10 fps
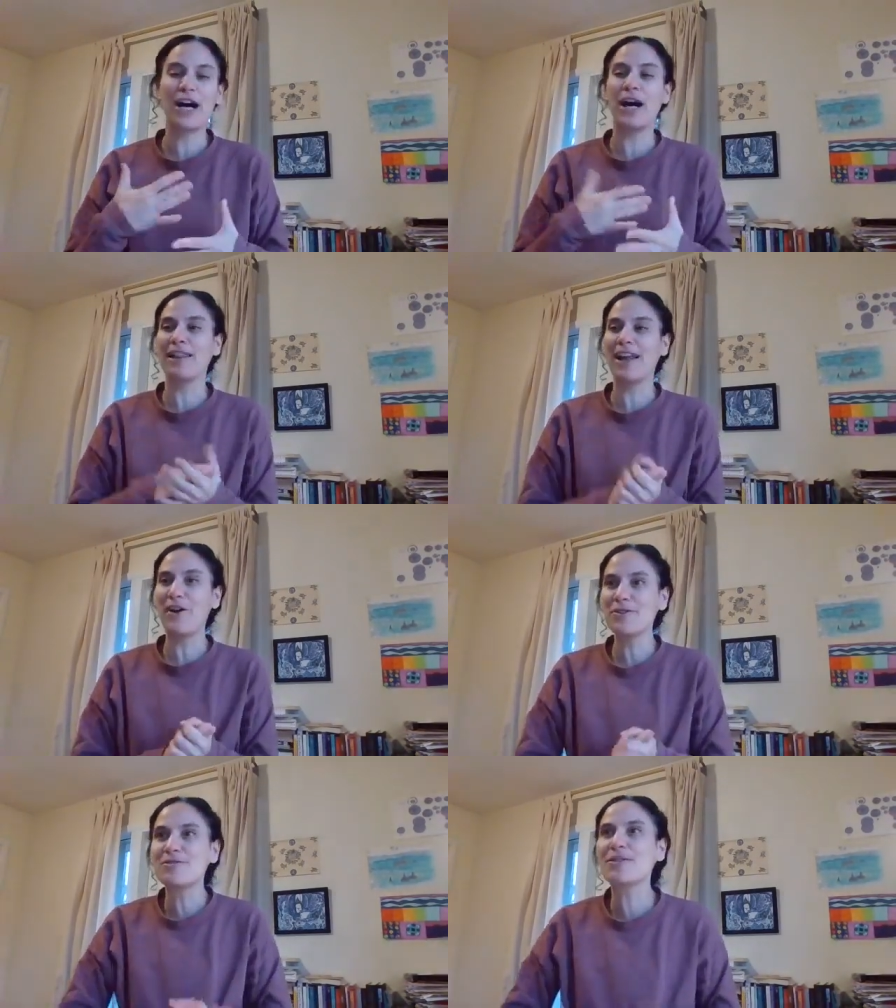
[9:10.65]
allow
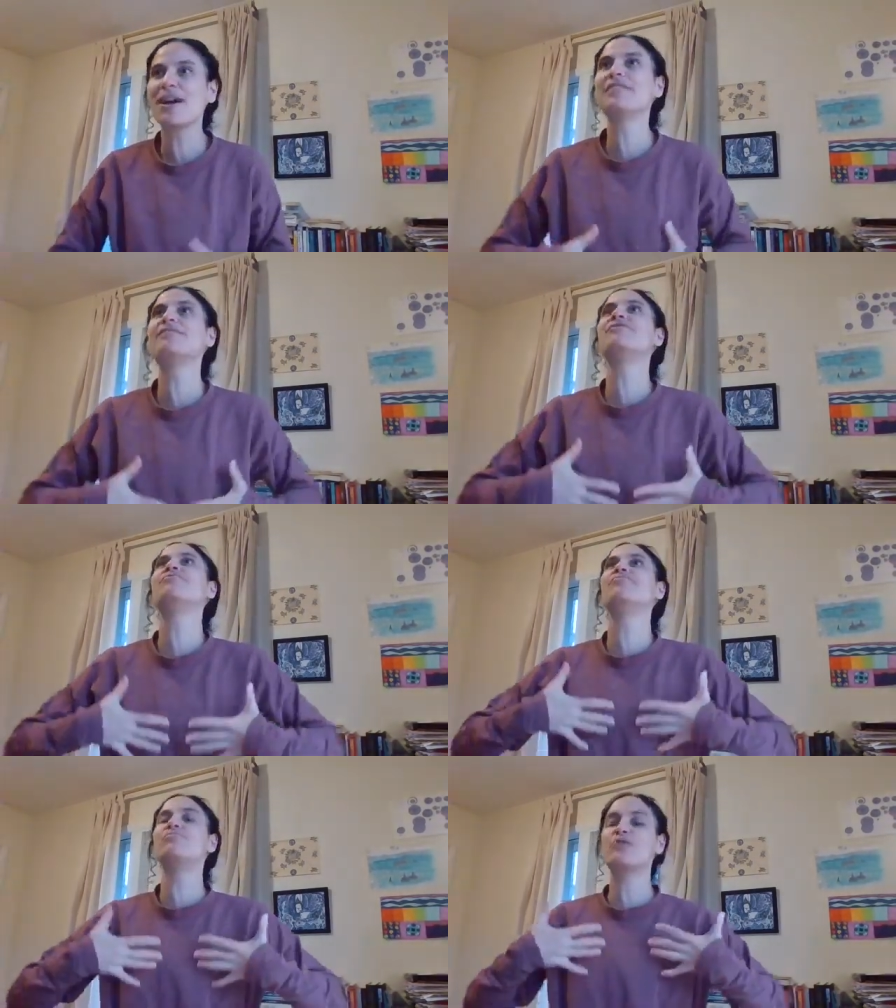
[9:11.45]
you to kind of
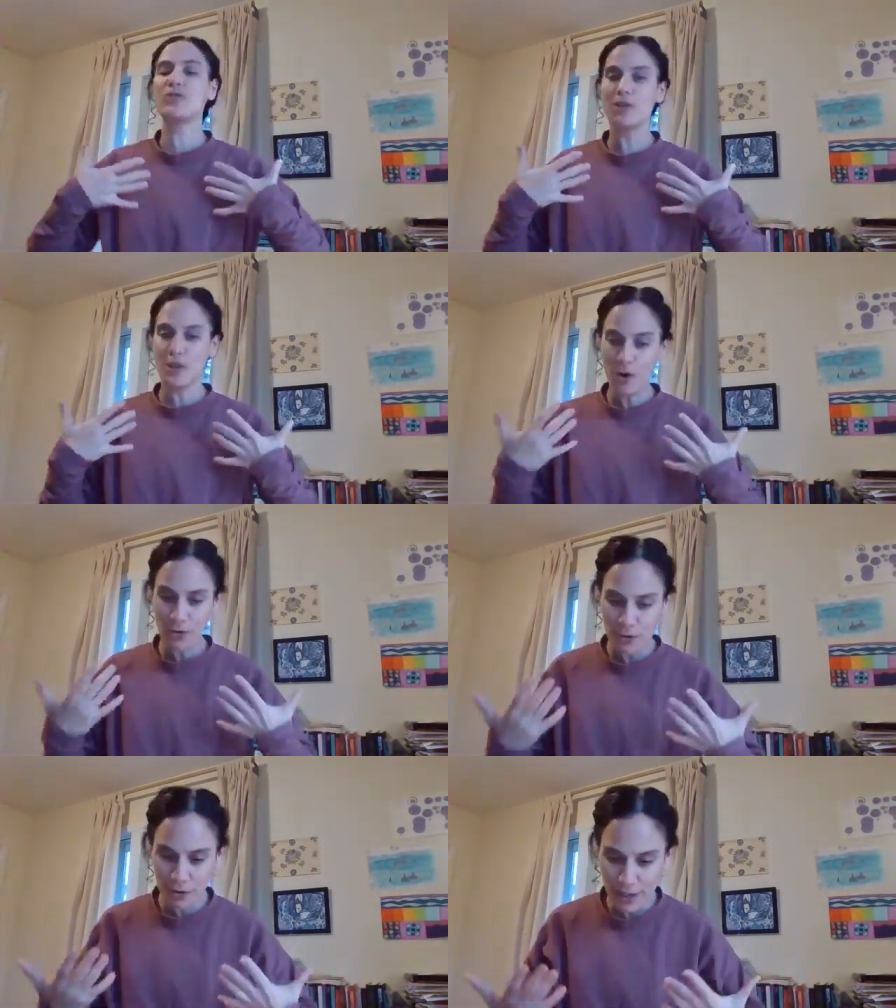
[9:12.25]

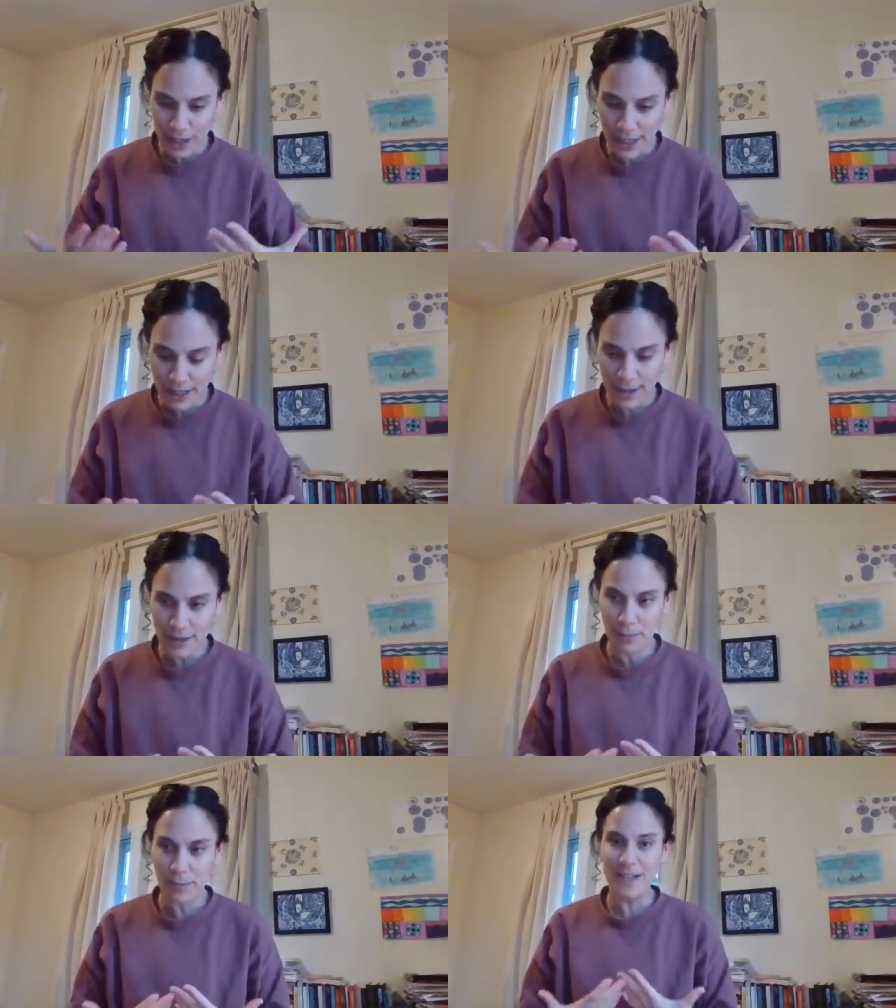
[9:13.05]
slowly
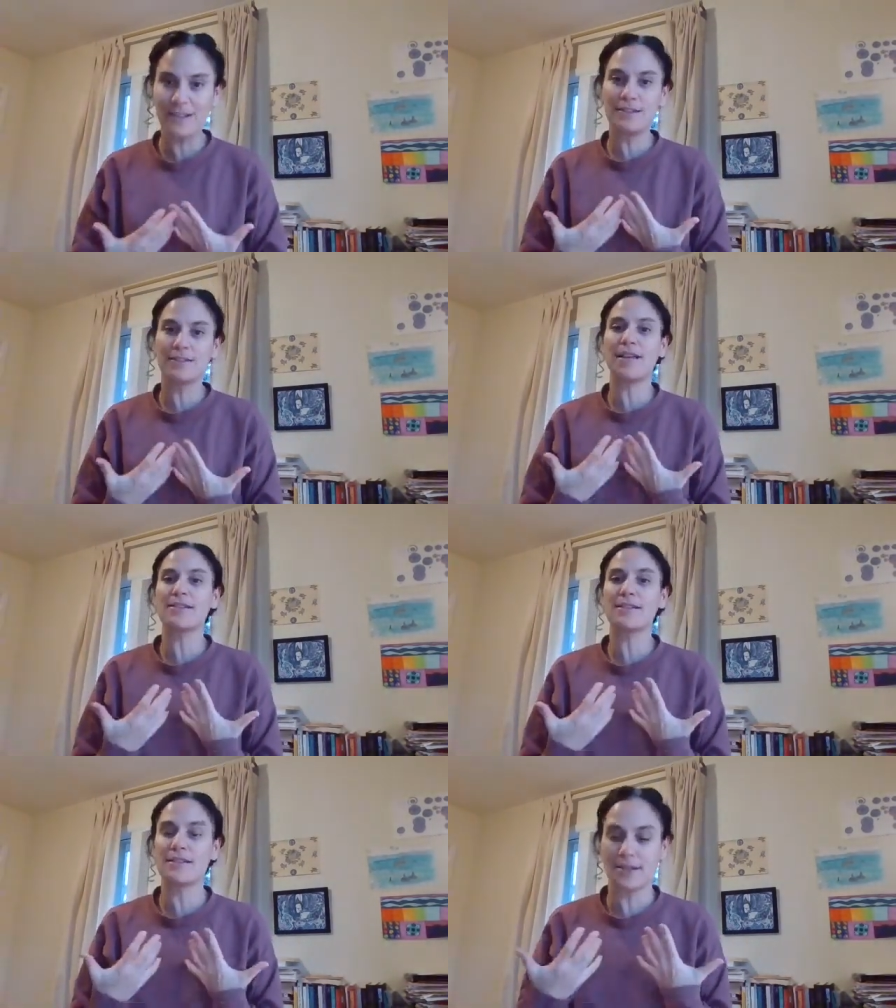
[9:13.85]
build
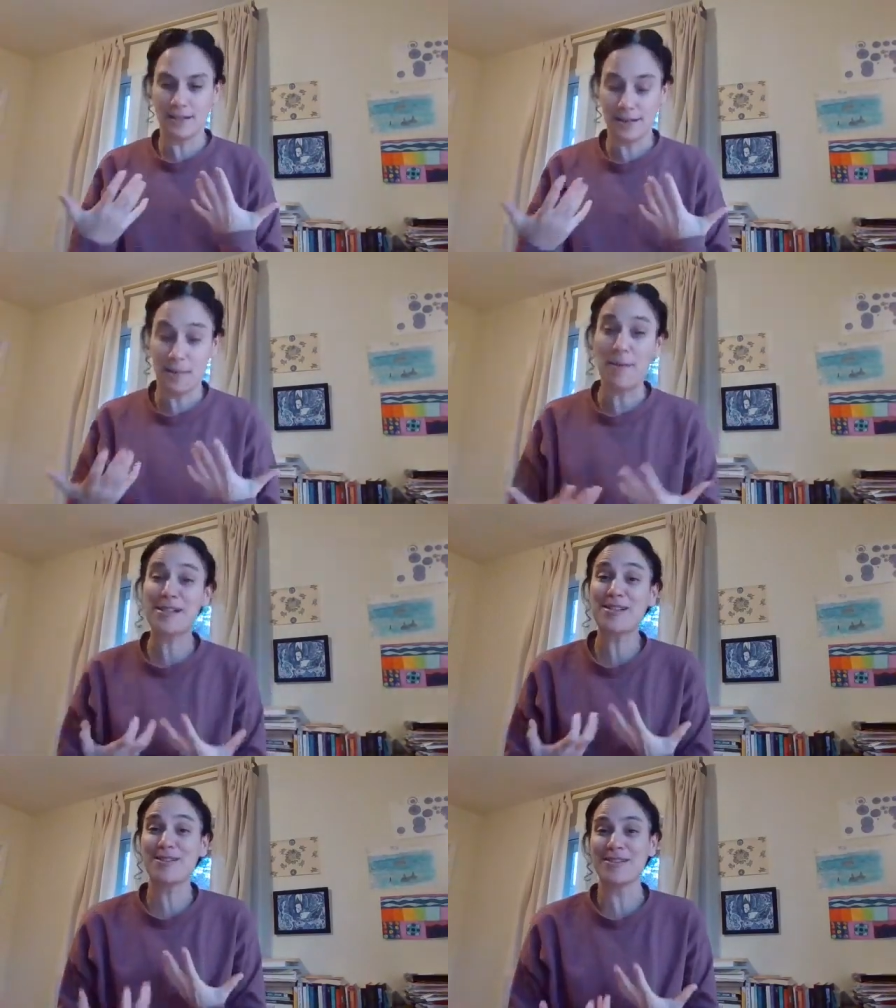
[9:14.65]
the
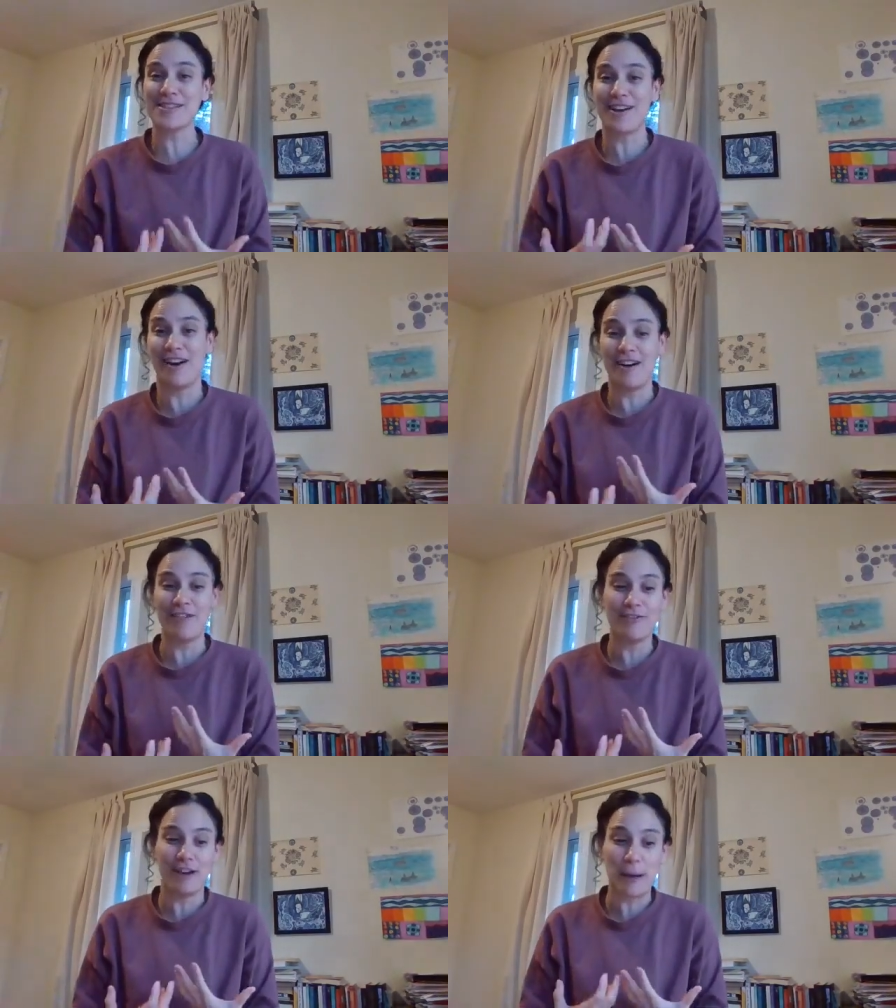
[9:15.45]
muscles
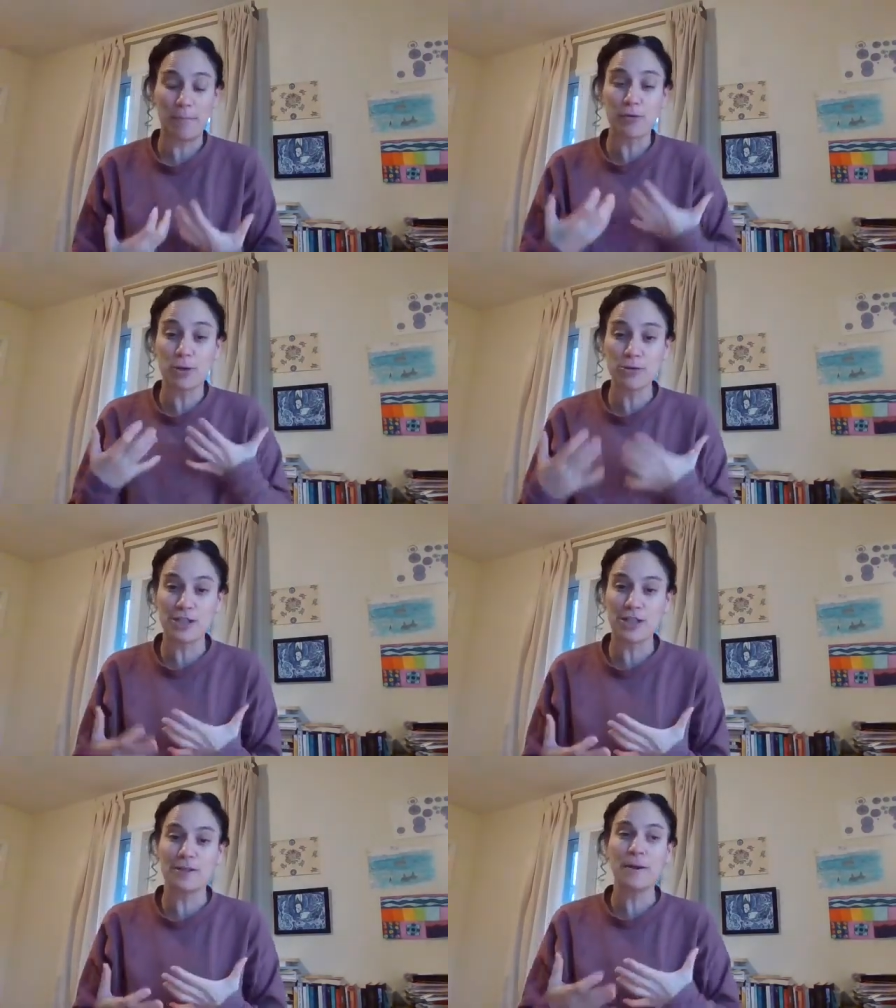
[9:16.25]
of
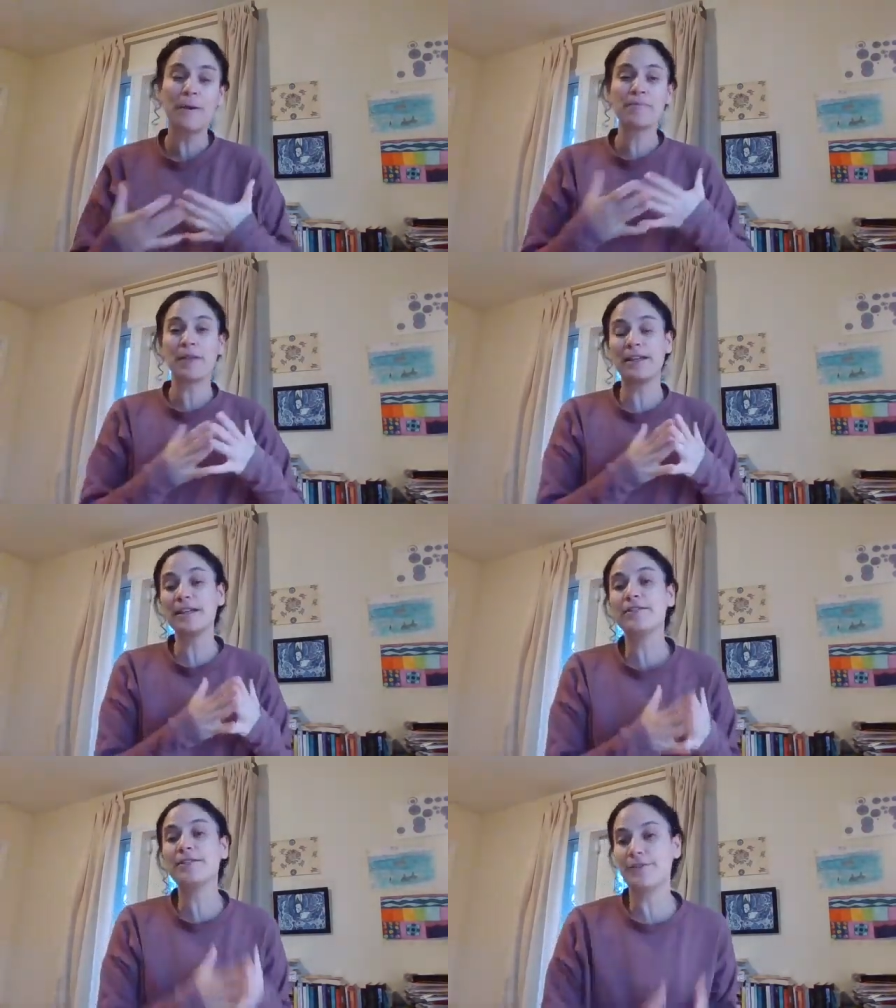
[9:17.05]
approaching in a
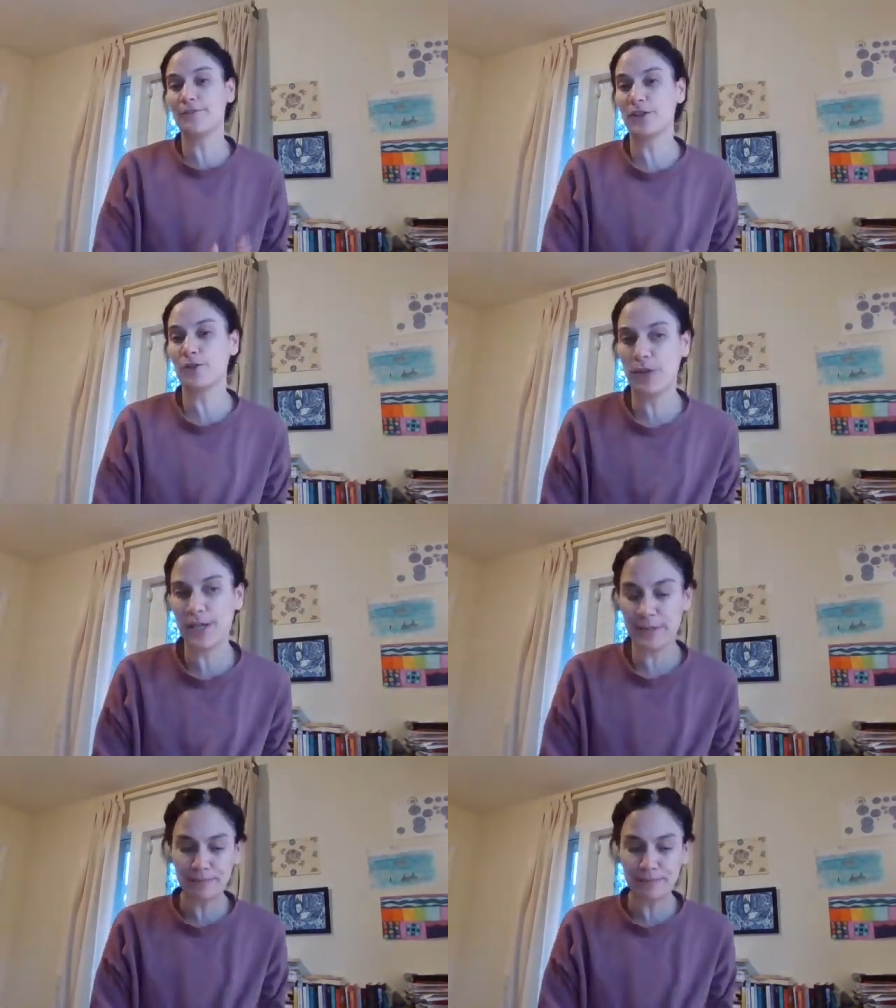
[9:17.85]
different way,